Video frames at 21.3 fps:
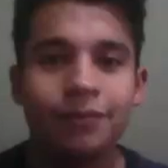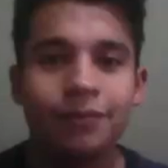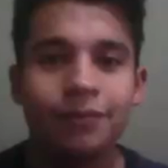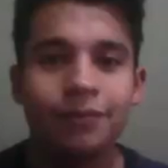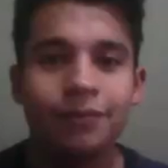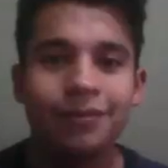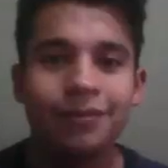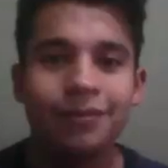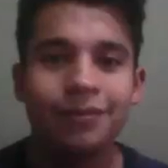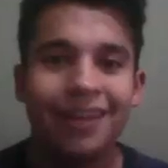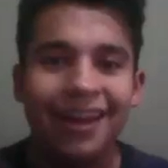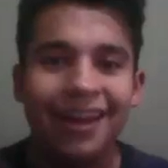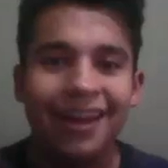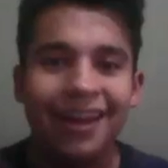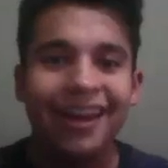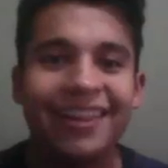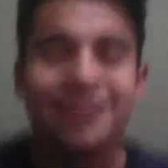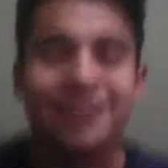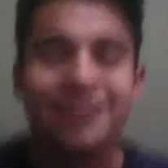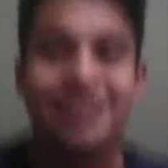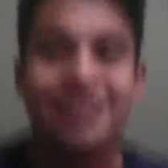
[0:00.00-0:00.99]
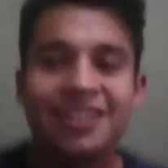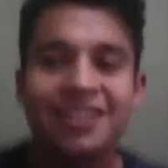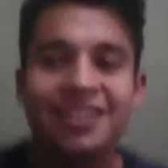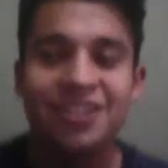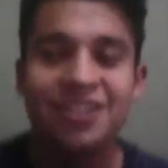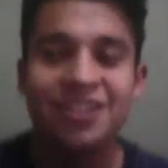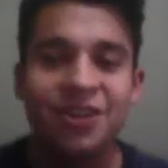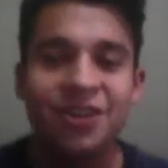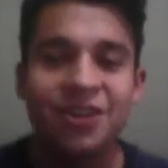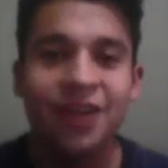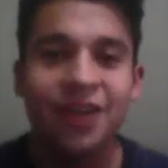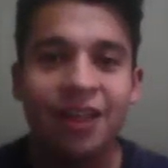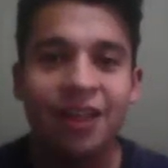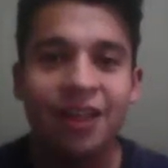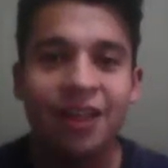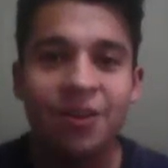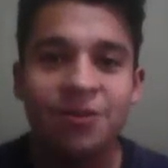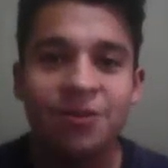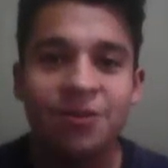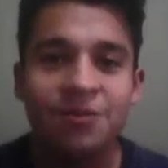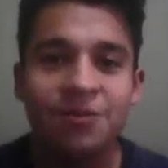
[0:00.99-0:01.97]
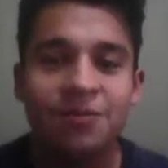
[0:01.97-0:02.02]
Hello, teacher.
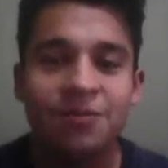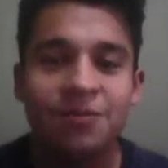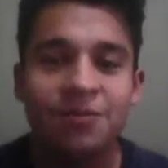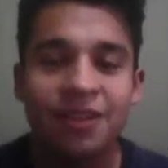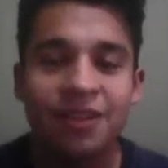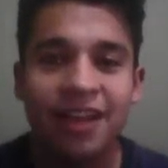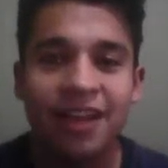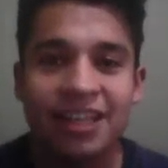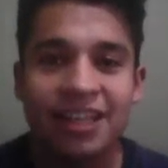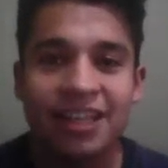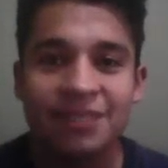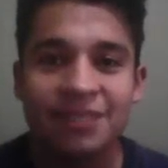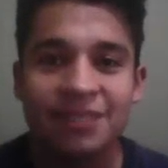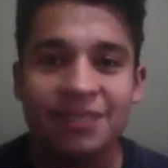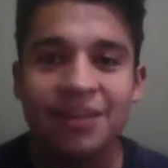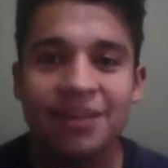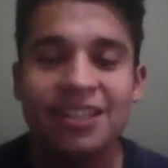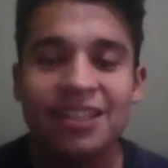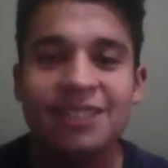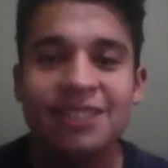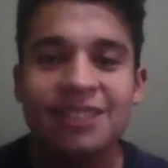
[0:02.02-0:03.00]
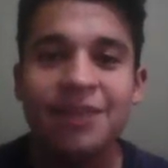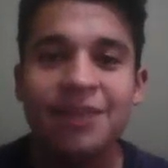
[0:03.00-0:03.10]
Hello, classmates.